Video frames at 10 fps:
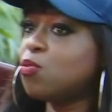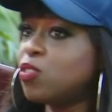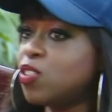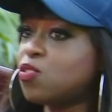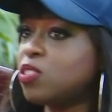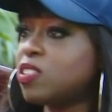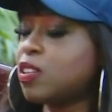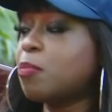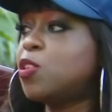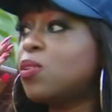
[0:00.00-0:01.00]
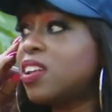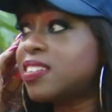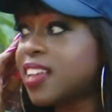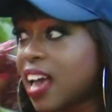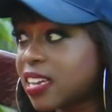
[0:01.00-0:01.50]
who reasons, somebody who
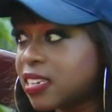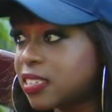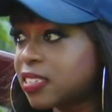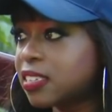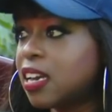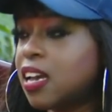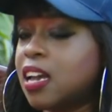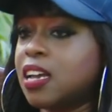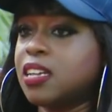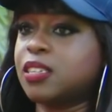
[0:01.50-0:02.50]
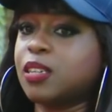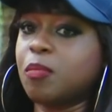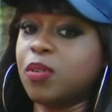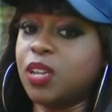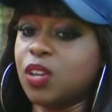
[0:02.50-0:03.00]
understands,
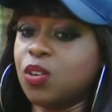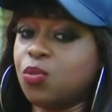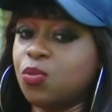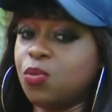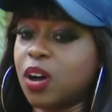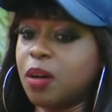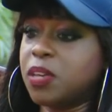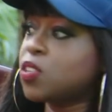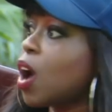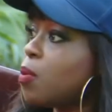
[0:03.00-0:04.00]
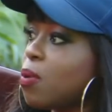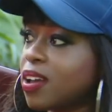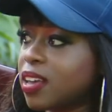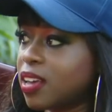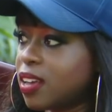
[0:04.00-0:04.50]
somebody who is
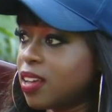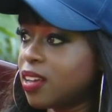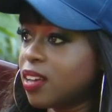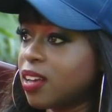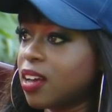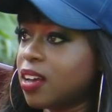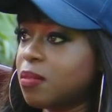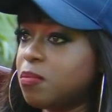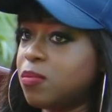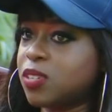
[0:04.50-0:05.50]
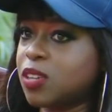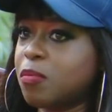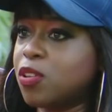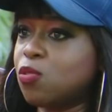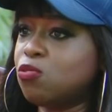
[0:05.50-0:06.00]
hardworking,
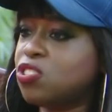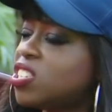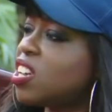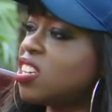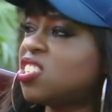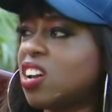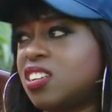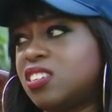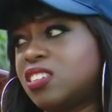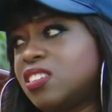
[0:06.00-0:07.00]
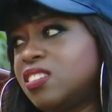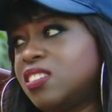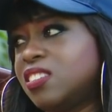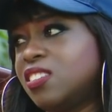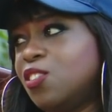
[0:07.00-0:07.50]
somebody who just takes charge.
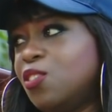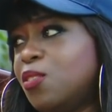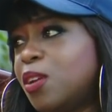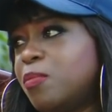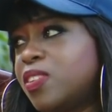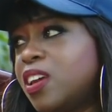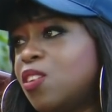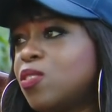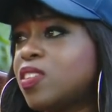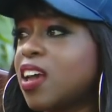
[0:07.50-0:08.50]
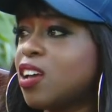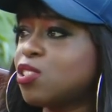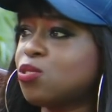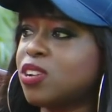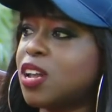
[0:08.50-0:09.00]
You know what I'm saying? Because I
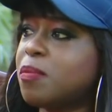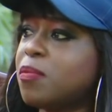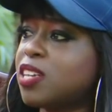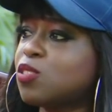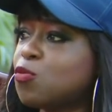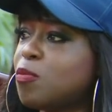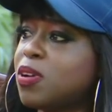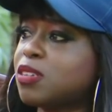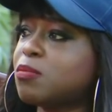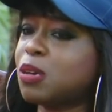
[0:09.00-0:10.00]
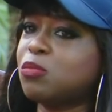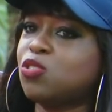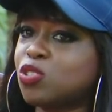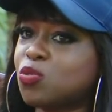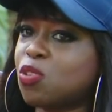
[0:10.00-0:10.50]
hustle, and as a woman, sometimes you
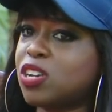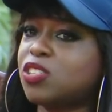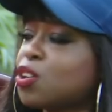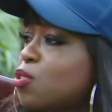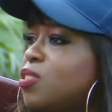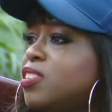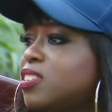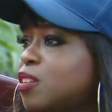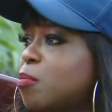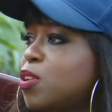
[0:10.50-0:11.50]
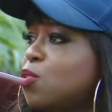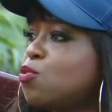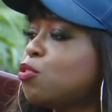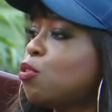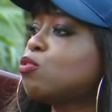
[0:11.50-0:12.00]
just want security. Somebody who
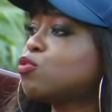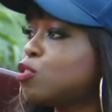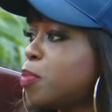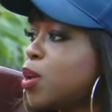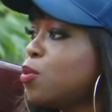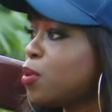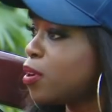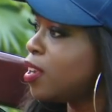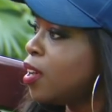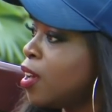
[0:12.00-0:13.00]
you can also depend on,